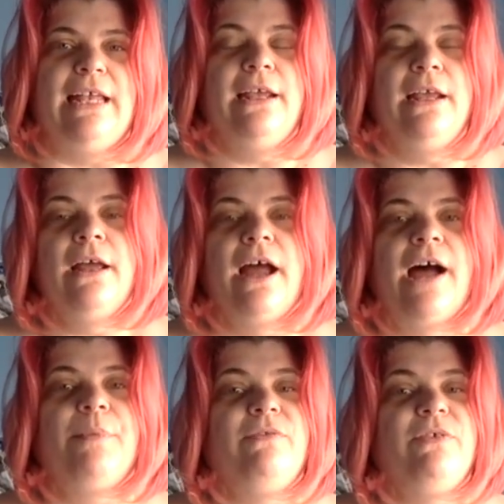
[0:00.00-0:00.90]
Um, if
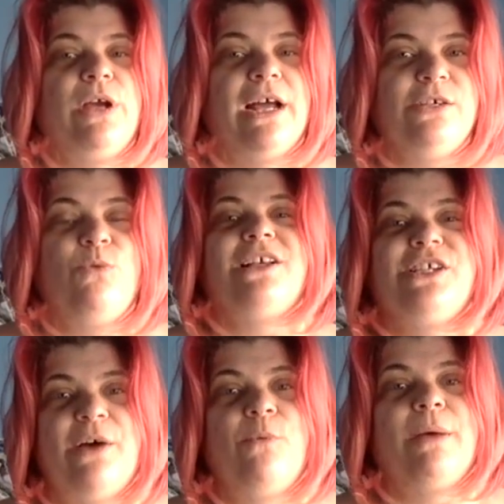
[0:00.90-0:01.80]
you got to watch that
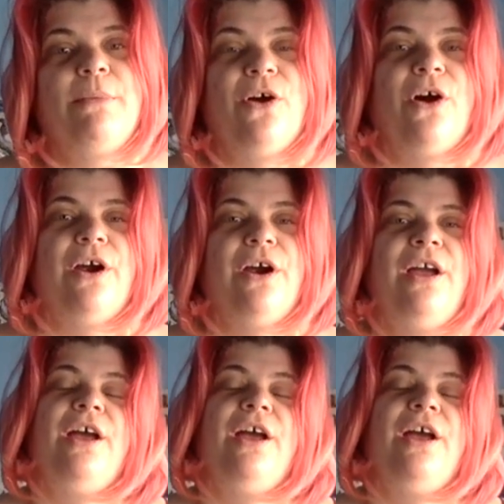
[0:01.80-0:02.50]
webinar,